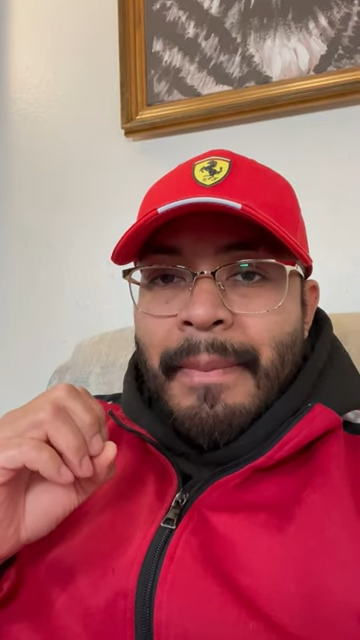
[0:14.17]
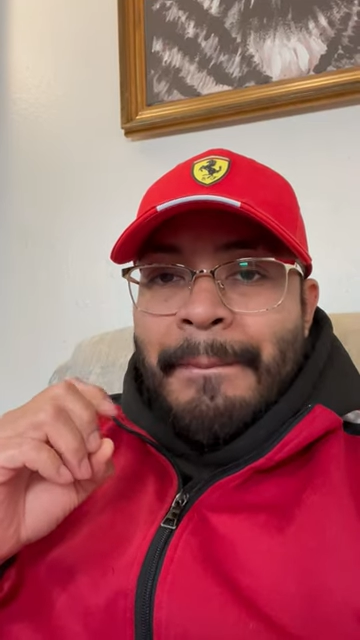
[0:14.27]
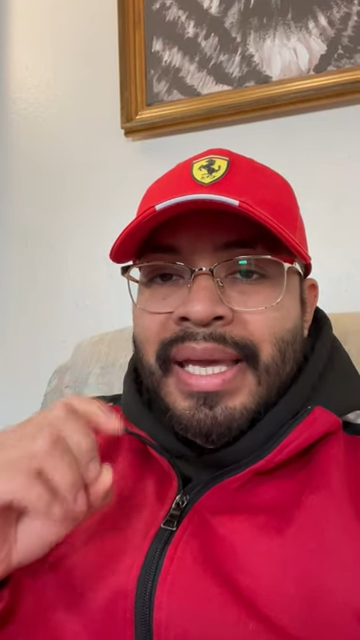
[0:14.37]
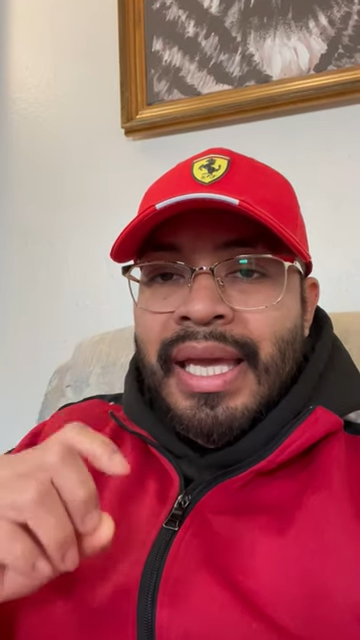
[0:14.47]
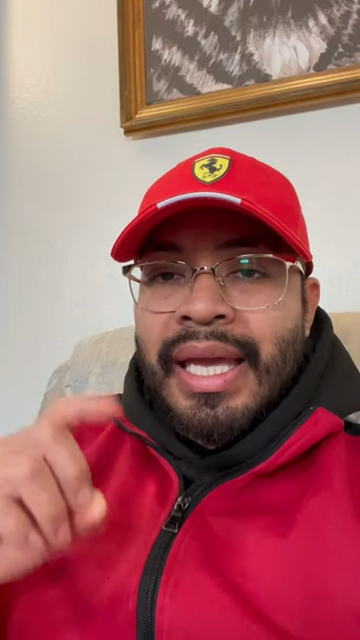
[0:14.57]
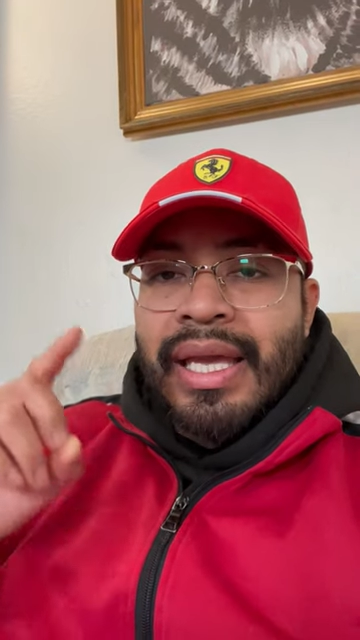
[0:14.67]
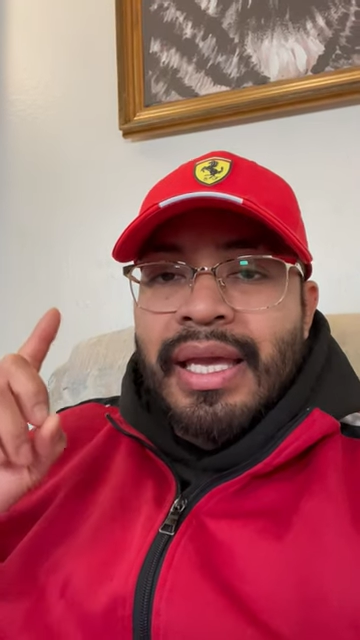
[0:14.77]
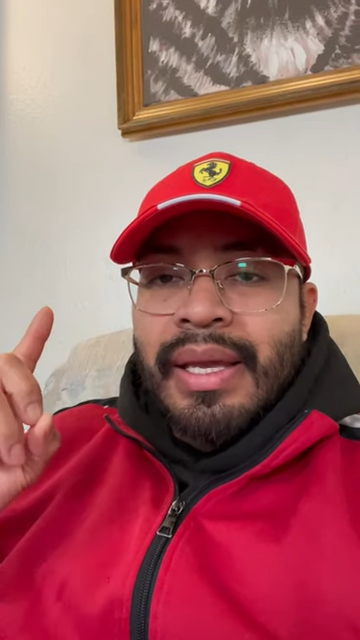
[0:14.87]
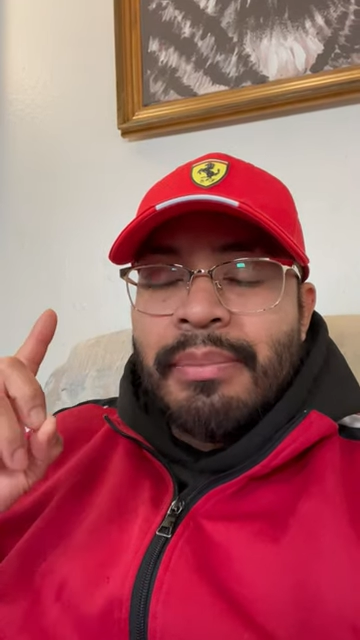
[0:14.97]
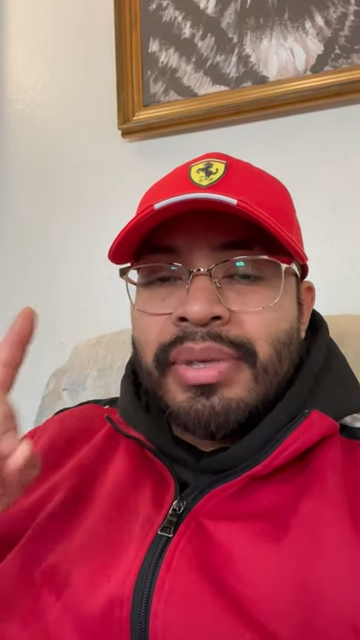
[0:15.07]

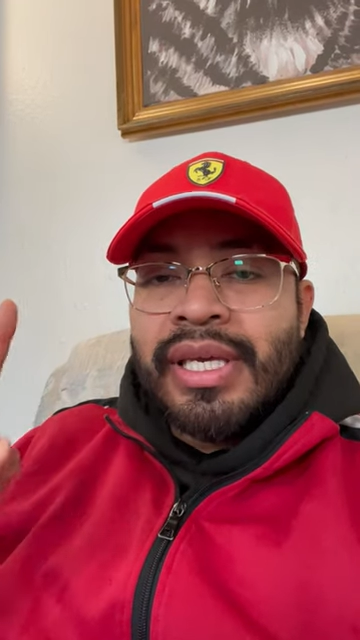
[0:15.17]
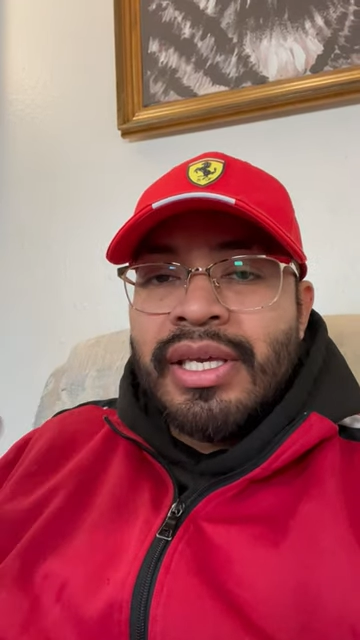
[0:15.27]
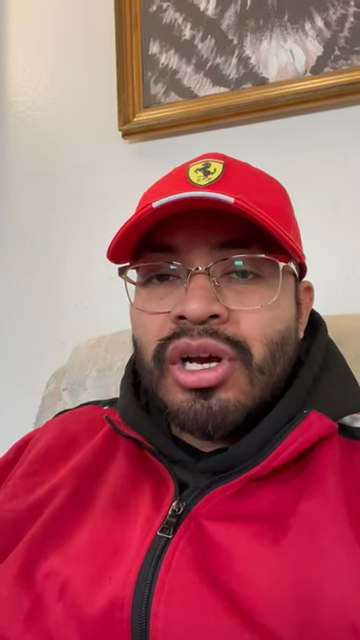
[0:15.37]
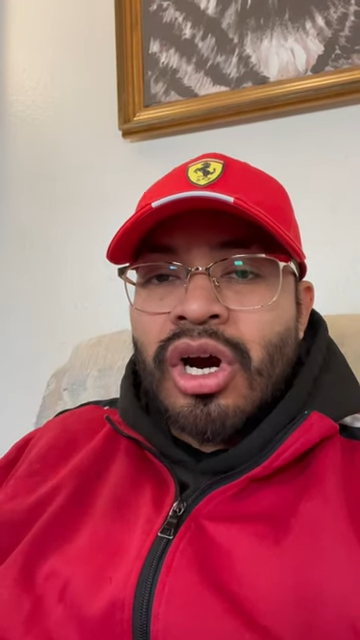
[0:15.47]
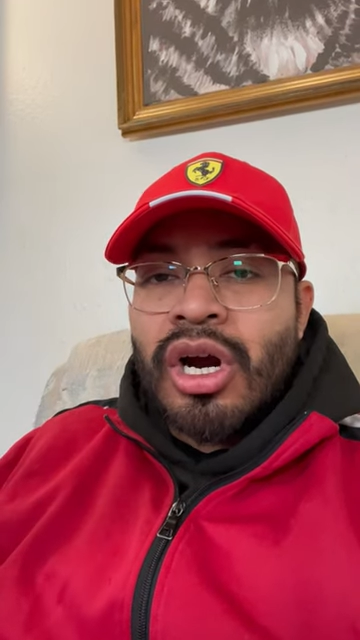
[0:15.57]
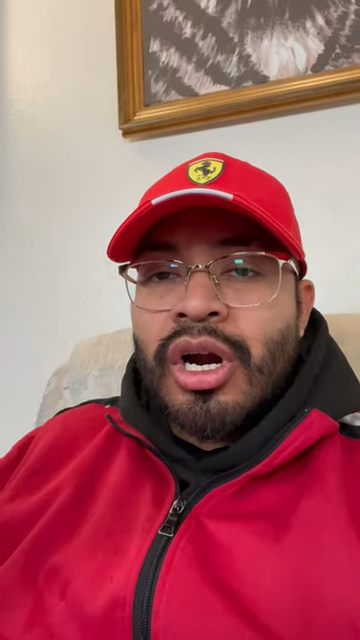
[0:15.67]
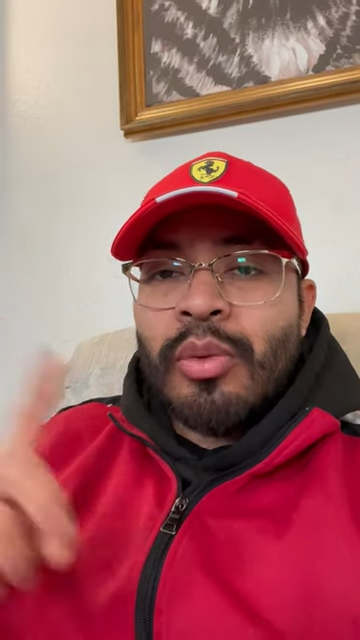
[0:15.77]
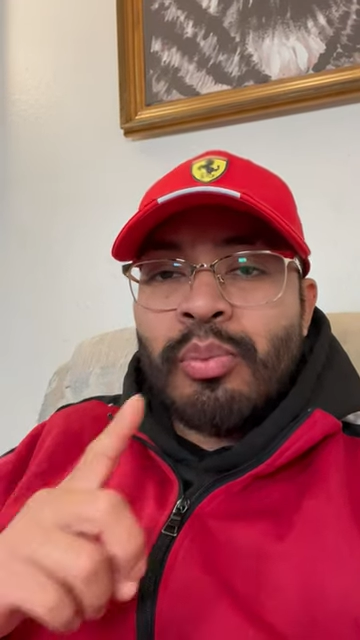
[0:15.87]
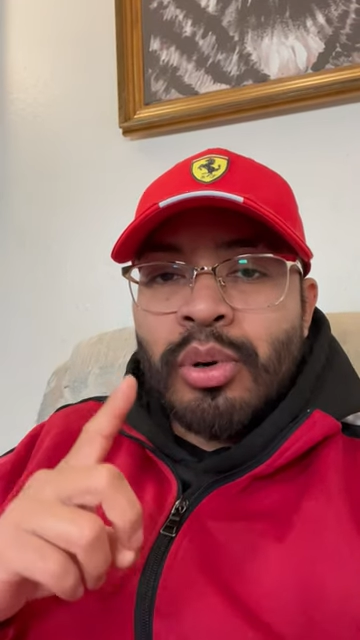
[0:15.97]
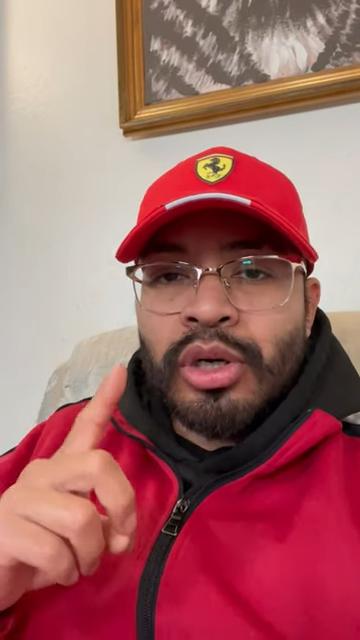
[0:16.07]
PPR,
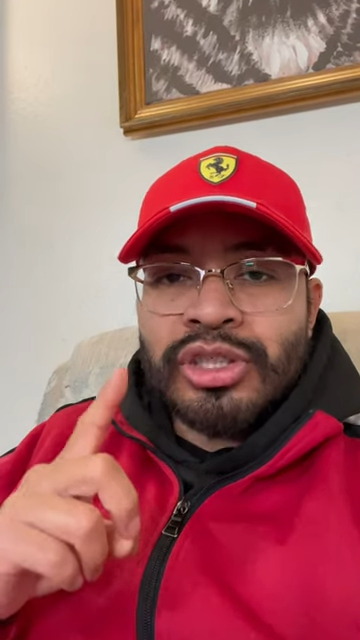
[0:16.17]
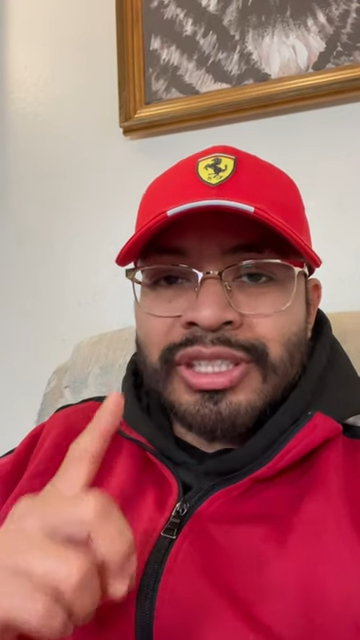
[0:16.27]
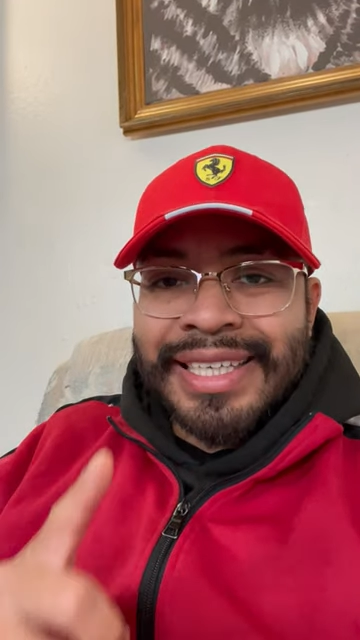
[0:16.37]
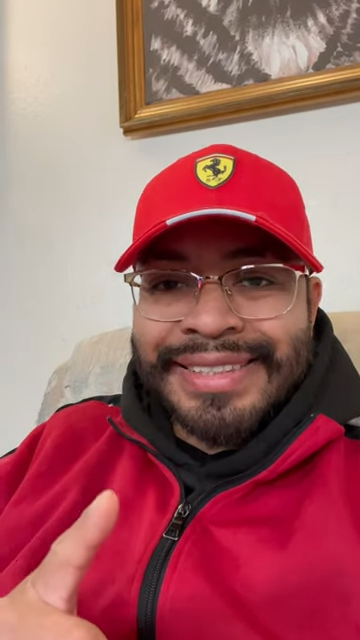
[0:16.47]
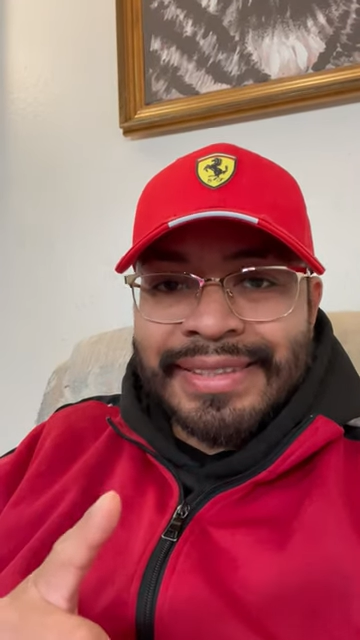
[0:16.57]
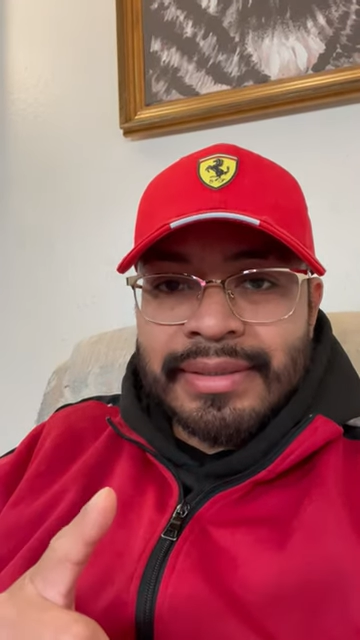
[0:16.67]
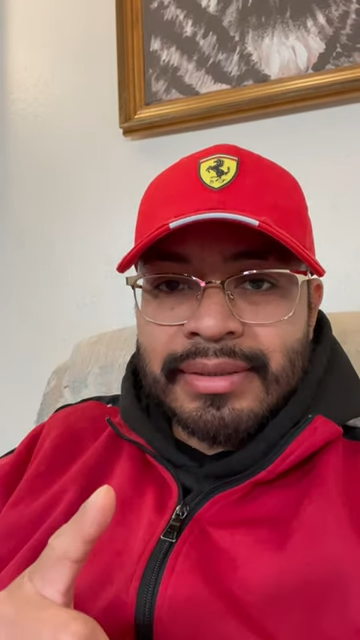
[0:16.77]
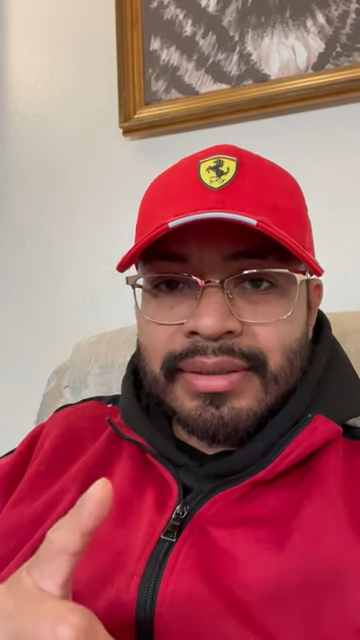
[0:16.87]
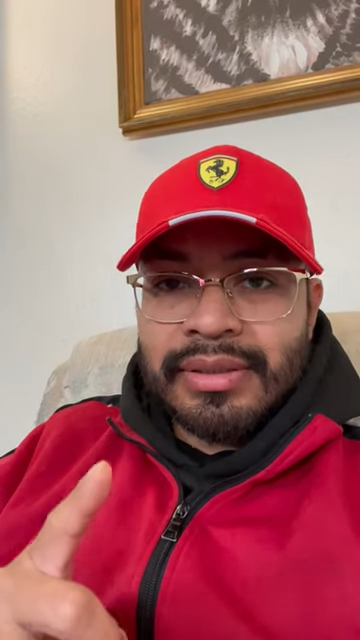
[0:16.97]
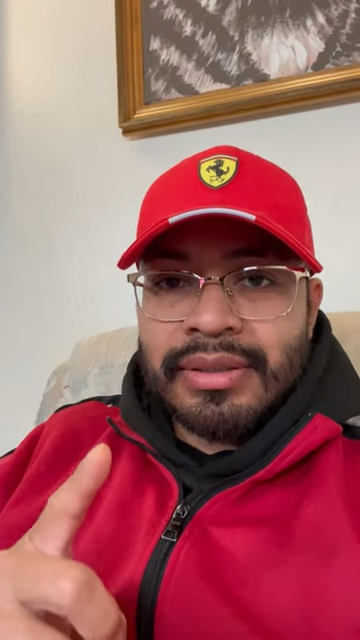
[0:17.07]

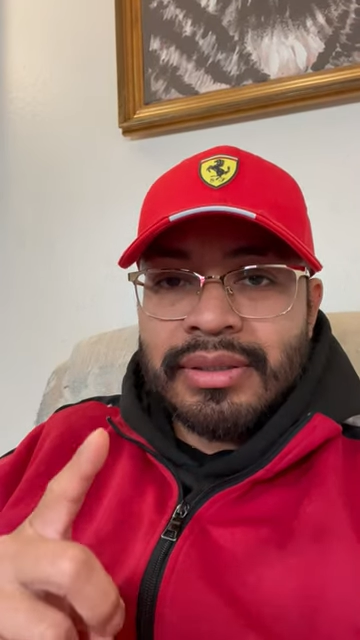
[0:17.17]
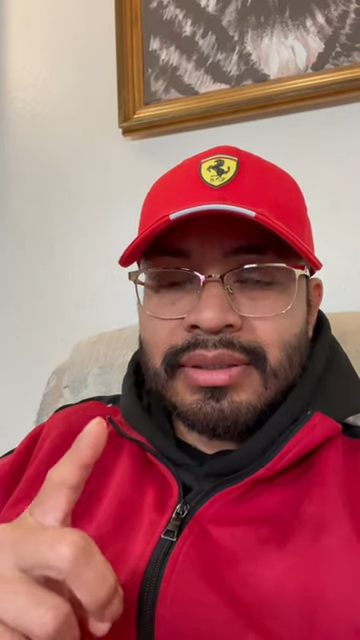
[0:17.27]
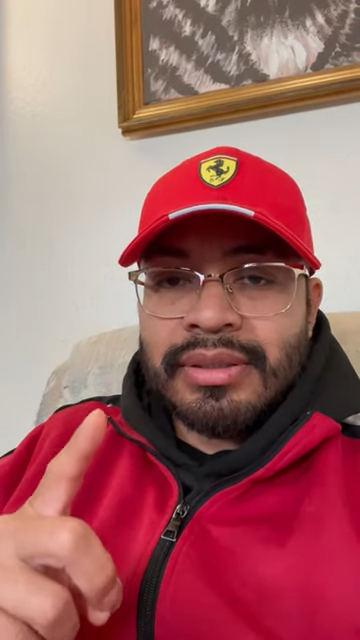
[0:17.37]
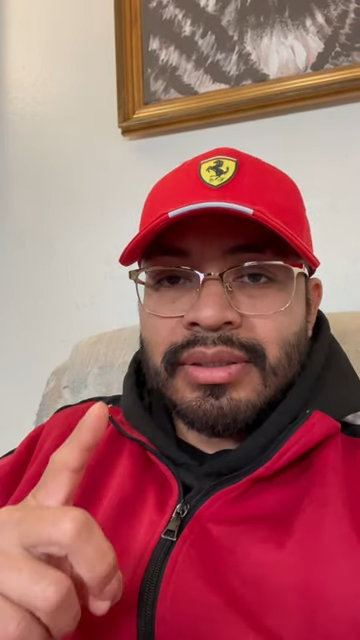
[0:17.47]
persistence.